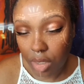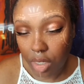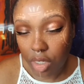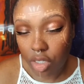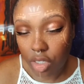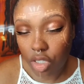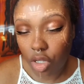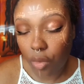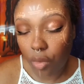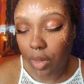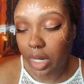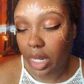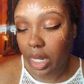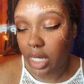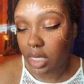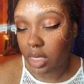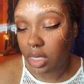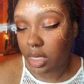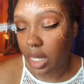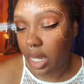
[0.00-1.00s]
So when
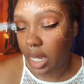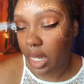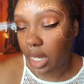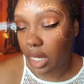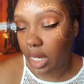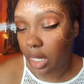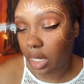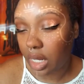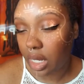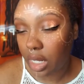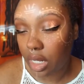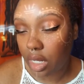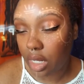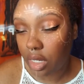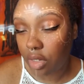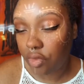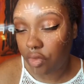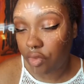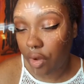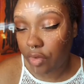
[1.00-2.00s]
they say
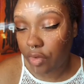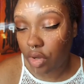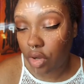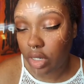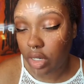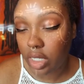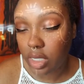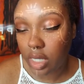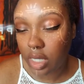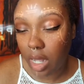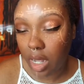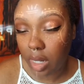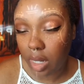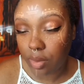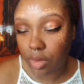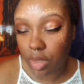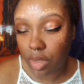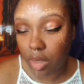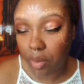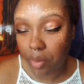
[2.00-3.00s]
in very early
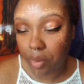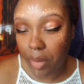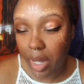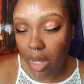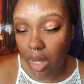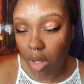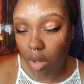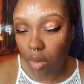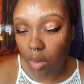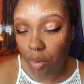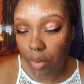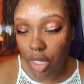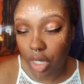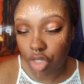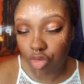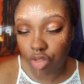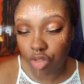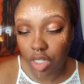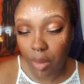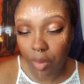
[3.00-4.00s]
times the male
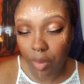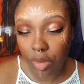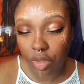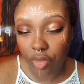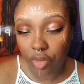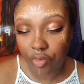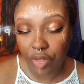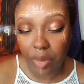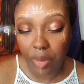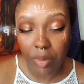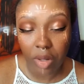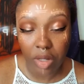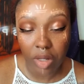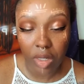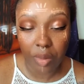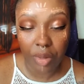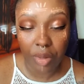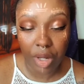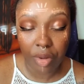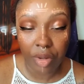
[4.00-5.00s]
much resembled the female in
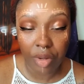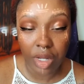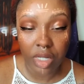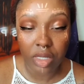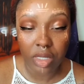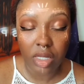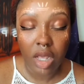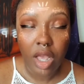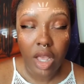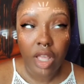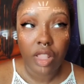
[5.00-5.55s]
appearance,